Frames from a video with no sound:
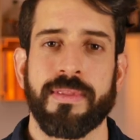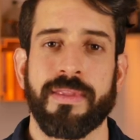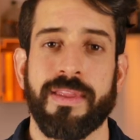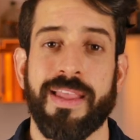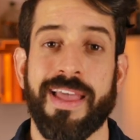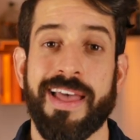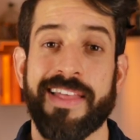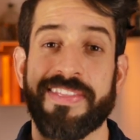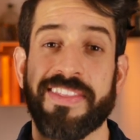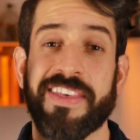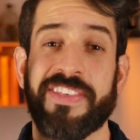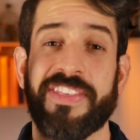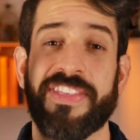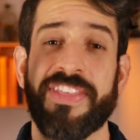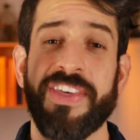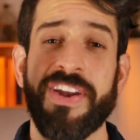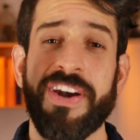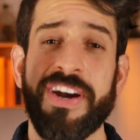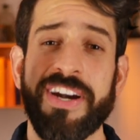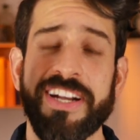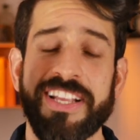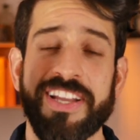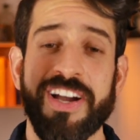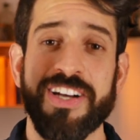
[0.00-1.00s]
And the
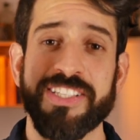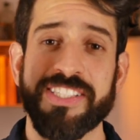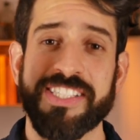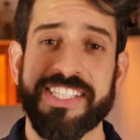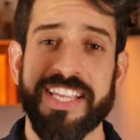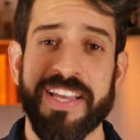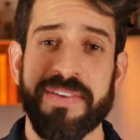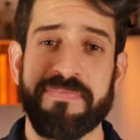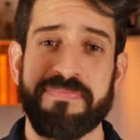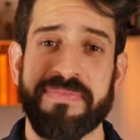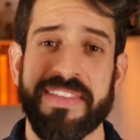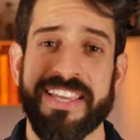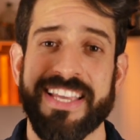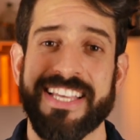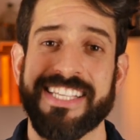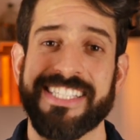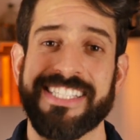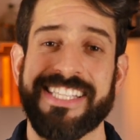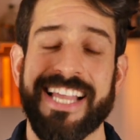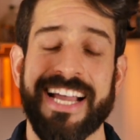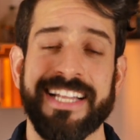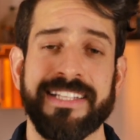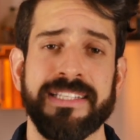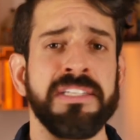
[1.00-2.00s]
third concept
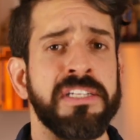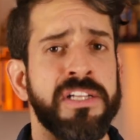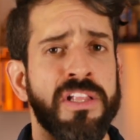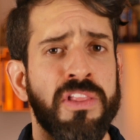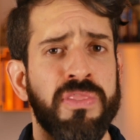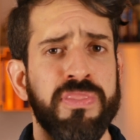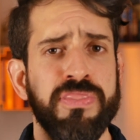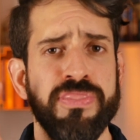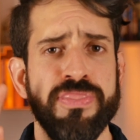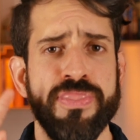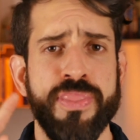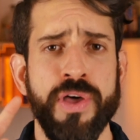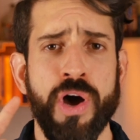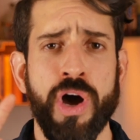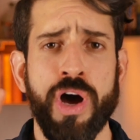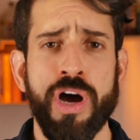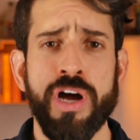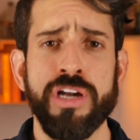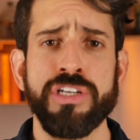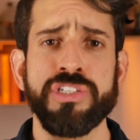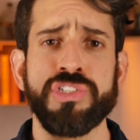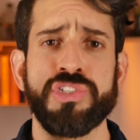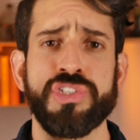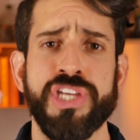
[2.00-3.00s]
is that
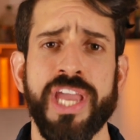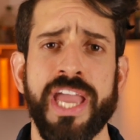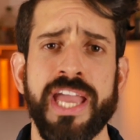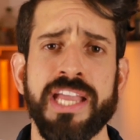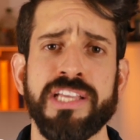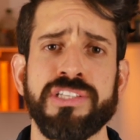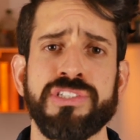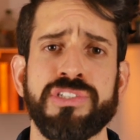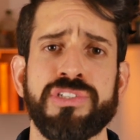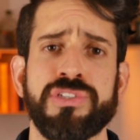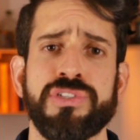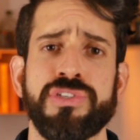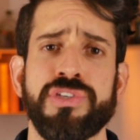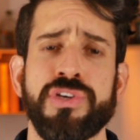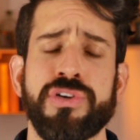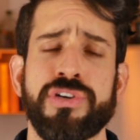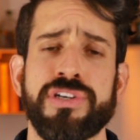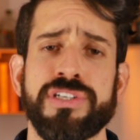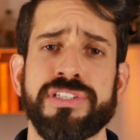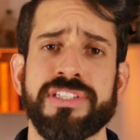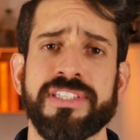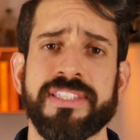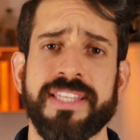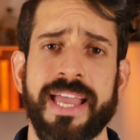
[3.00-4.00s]
don't change
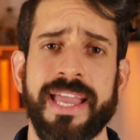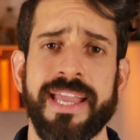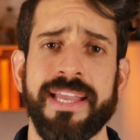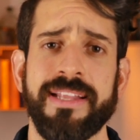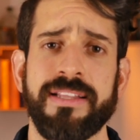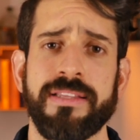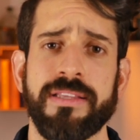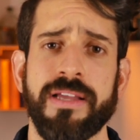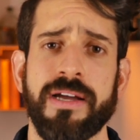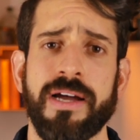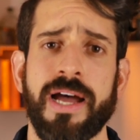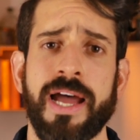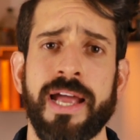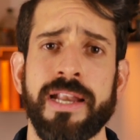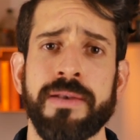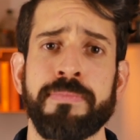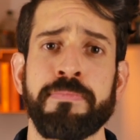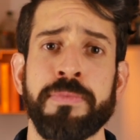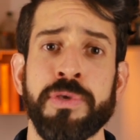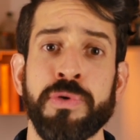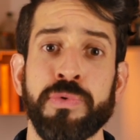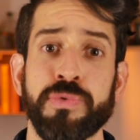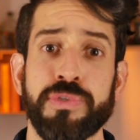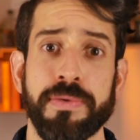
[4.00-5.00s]
your state
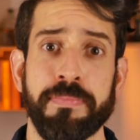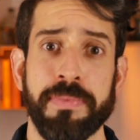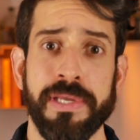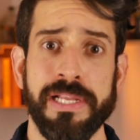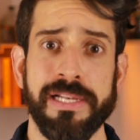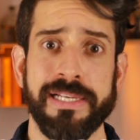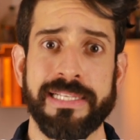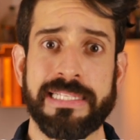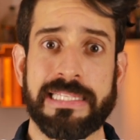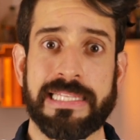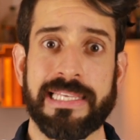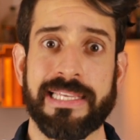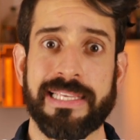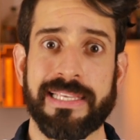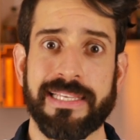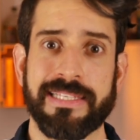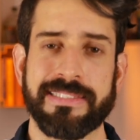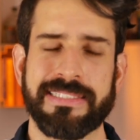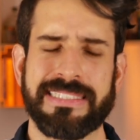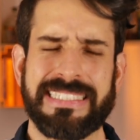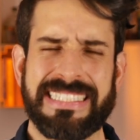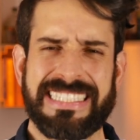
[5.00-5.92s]
and mutability.